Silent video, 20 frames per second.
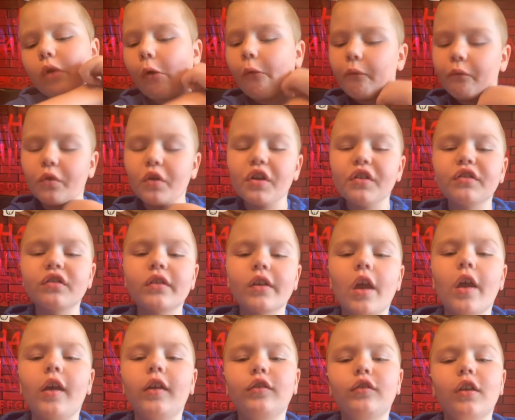First,
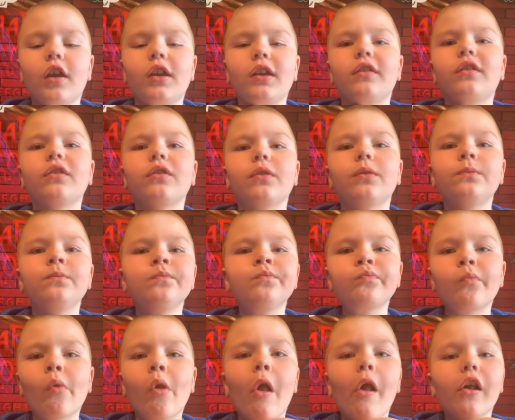it tastes
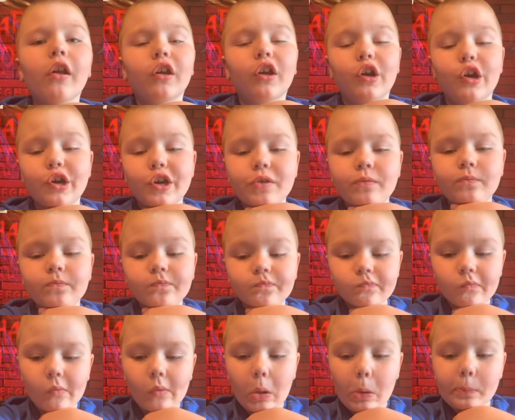good.
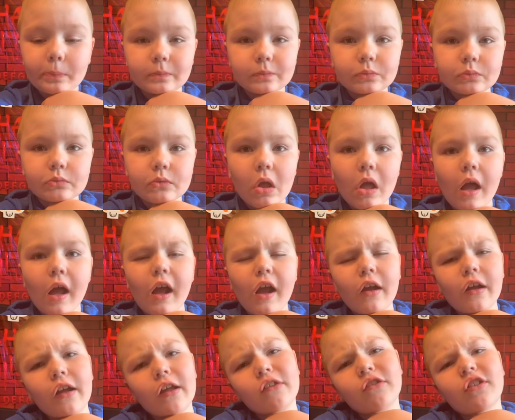
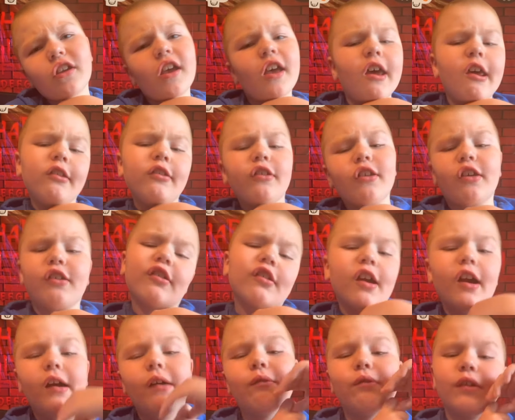At the end, there's
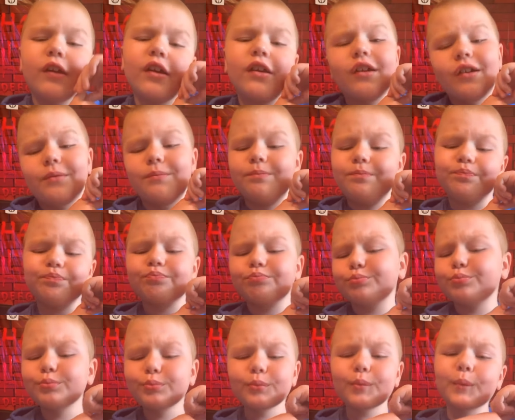kind of like a
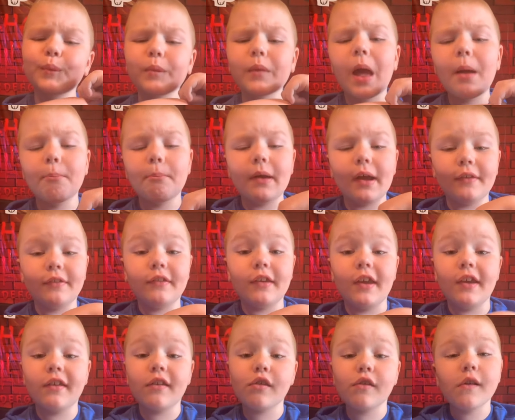bad
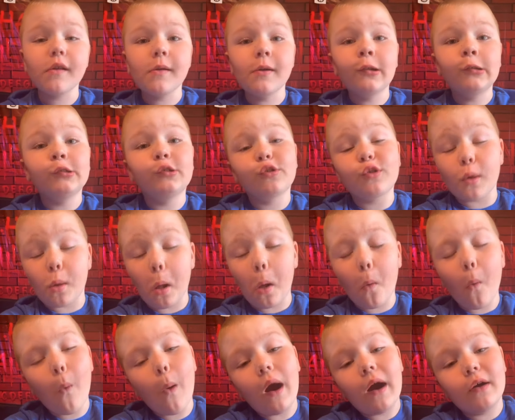taste.
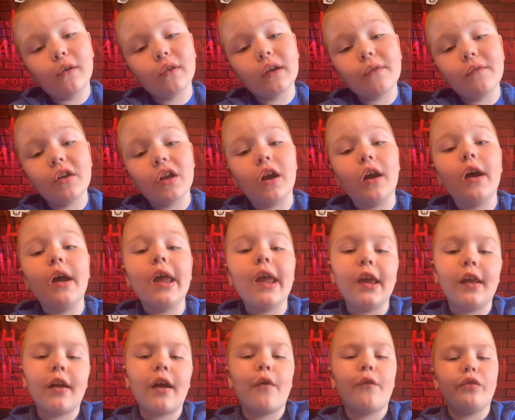So I'll give it a
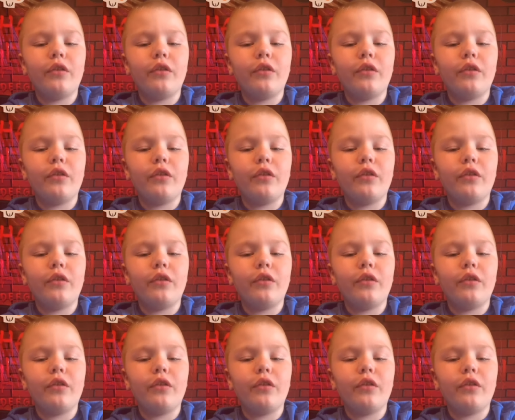8 out of